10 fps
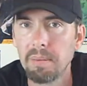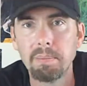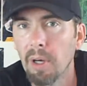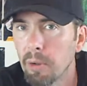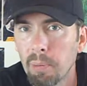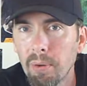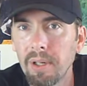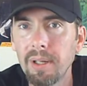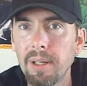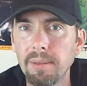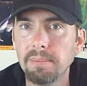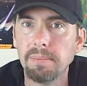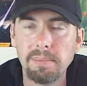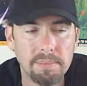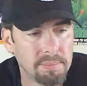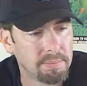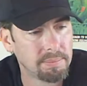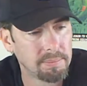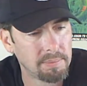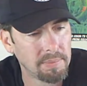Both are pretty good.
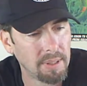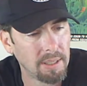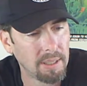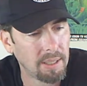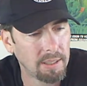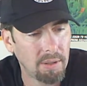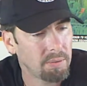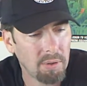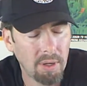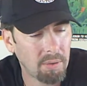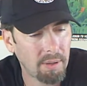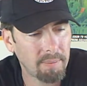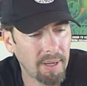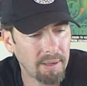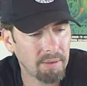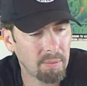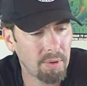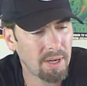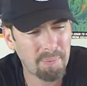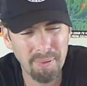Don't know a whole lot about either
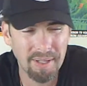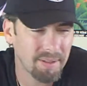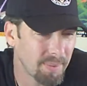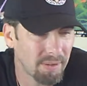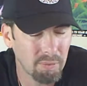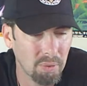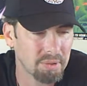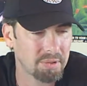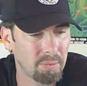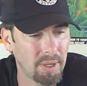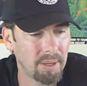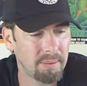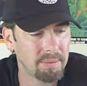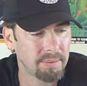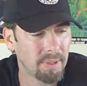one. I play them every once in a while.